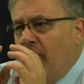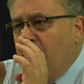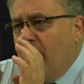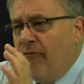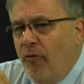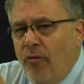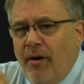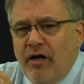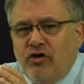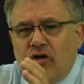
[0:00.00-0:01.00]
the
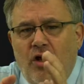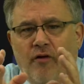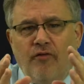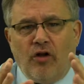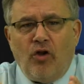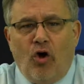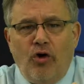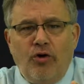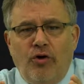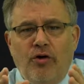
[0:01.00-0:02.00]
formation of the
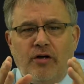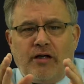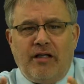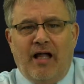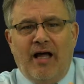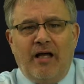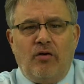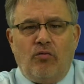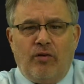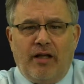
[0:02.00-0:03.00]
lawyer-client
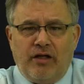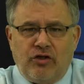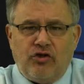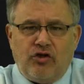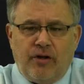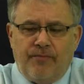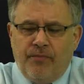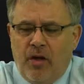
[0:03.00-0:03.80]
relationship.